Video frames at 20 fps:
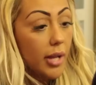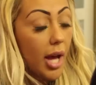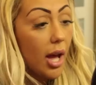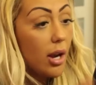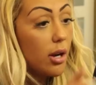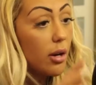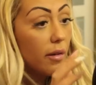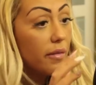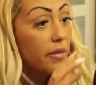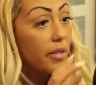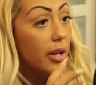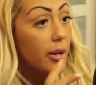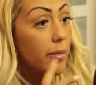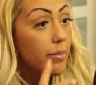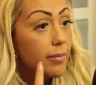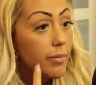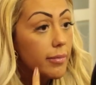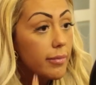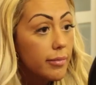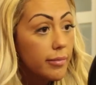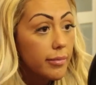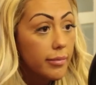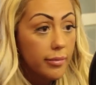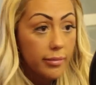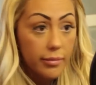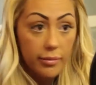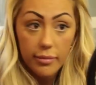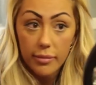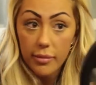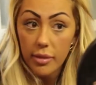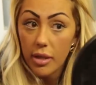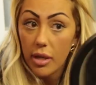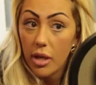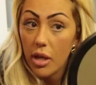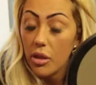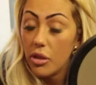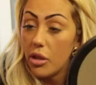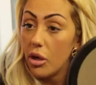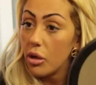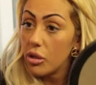I love them.
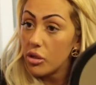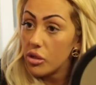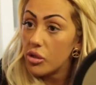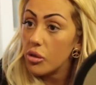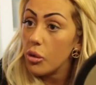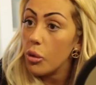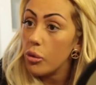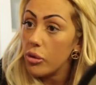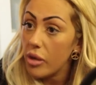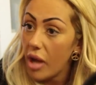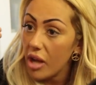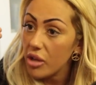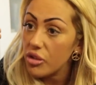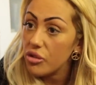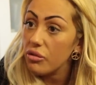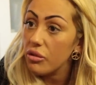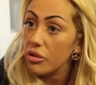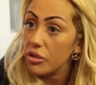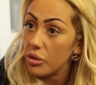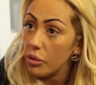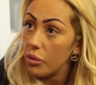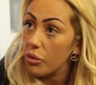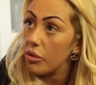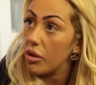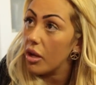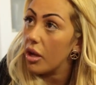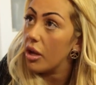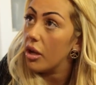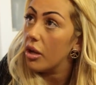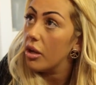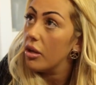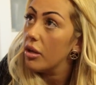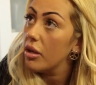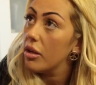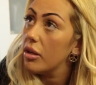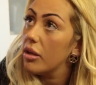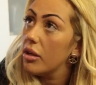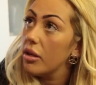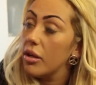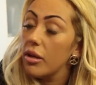They look so natural, don't they? They
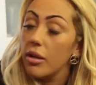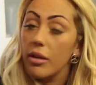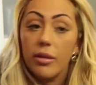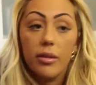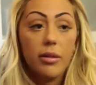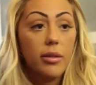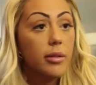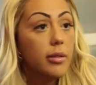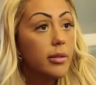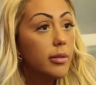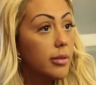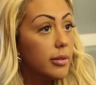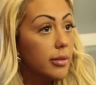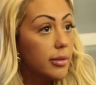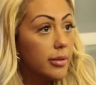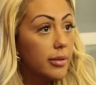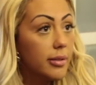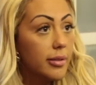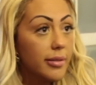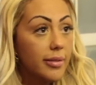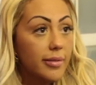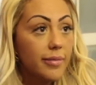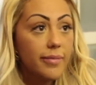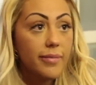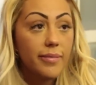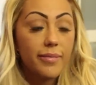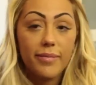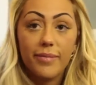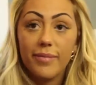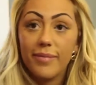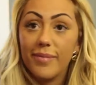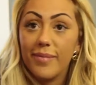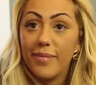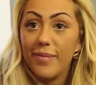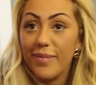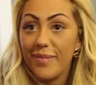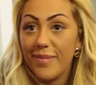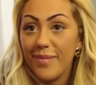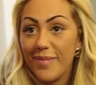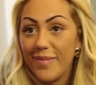really do. Yeah. love them so. They look
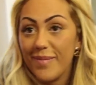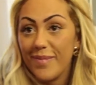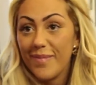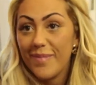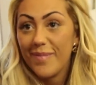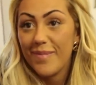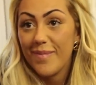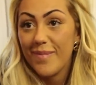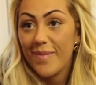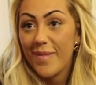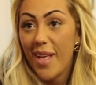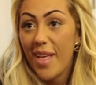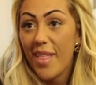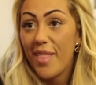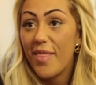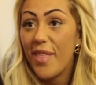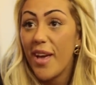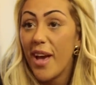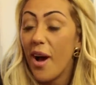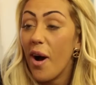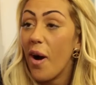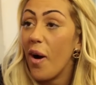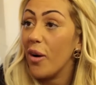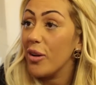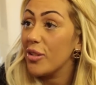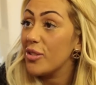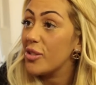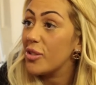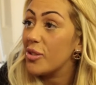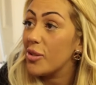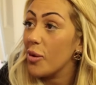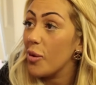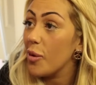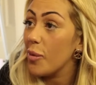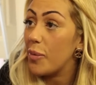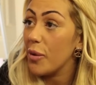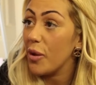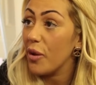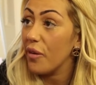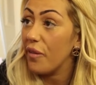nice. They are
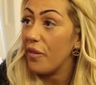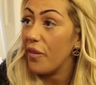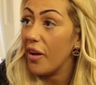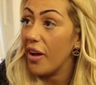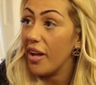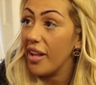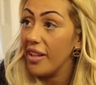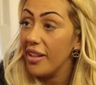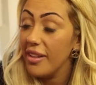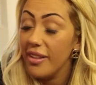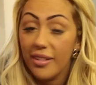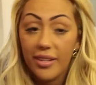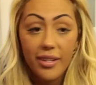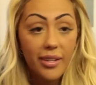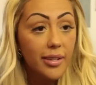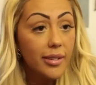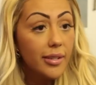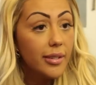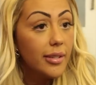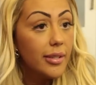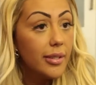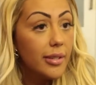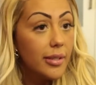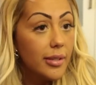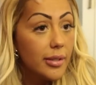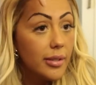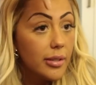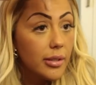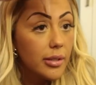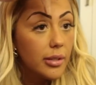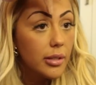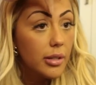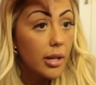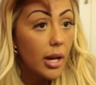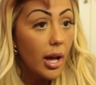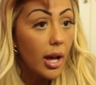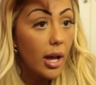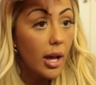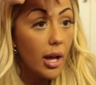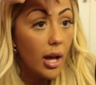so beautiful. Really nice.
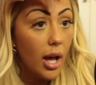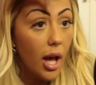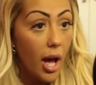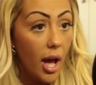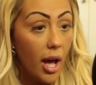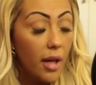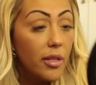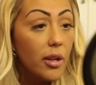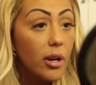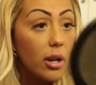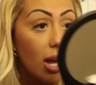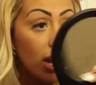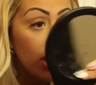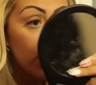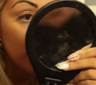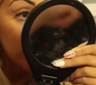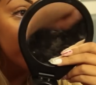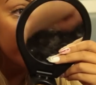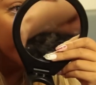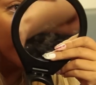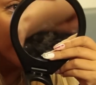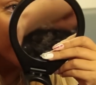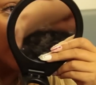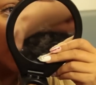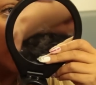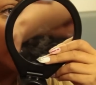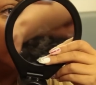I Yeah. Her, it looks like